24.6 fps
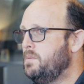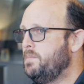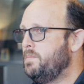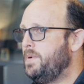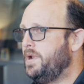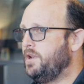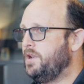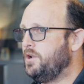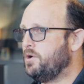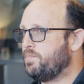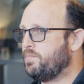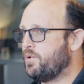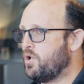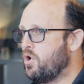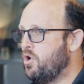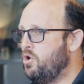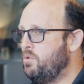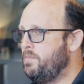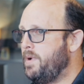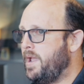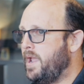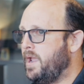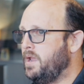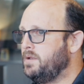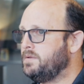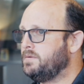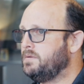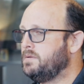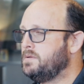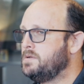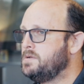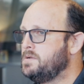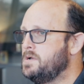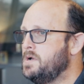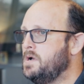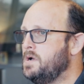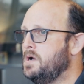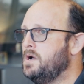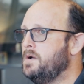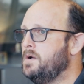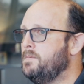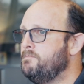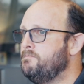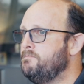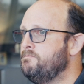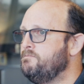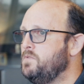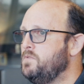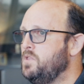But in a probate,
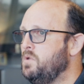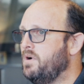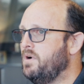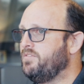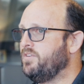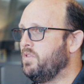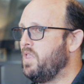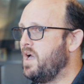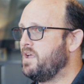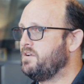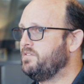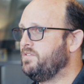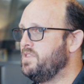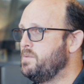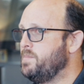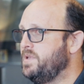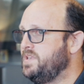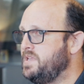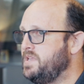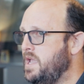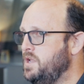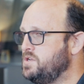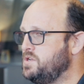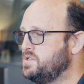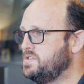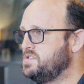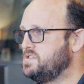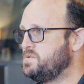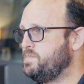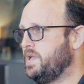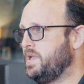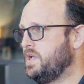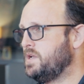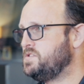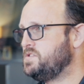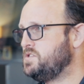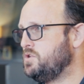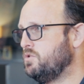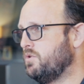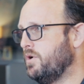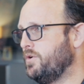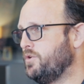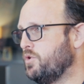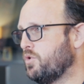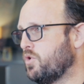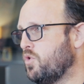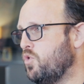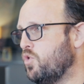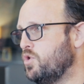you have a lot of limitations because you're
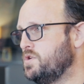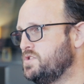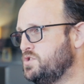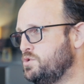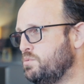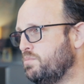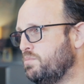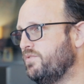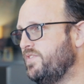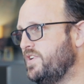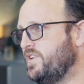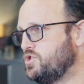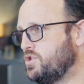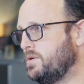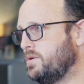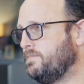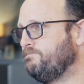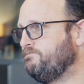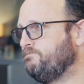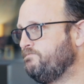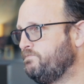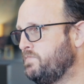under court supervision.